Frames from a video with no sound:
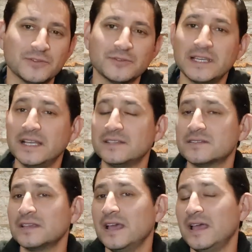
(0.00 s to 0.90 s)
So
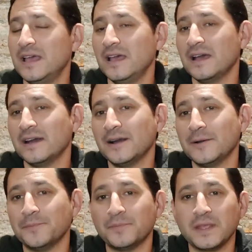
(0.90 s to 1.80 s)
it's
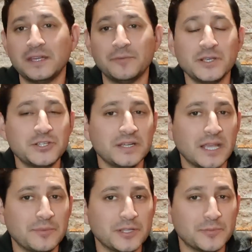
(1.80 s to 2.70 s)
um, an emission
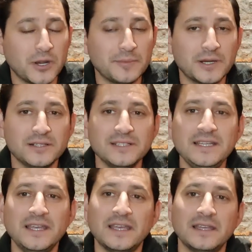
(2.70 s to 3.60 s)
nebula
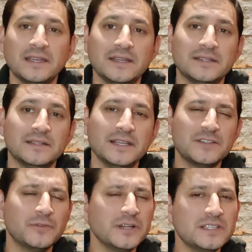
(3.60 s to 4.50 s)
primarily, and
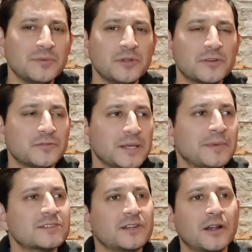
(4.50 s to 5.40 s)
it's very similar to
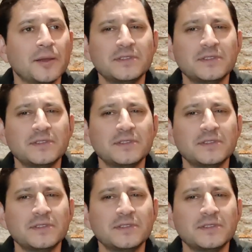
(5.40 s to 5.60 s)
Flaming Star.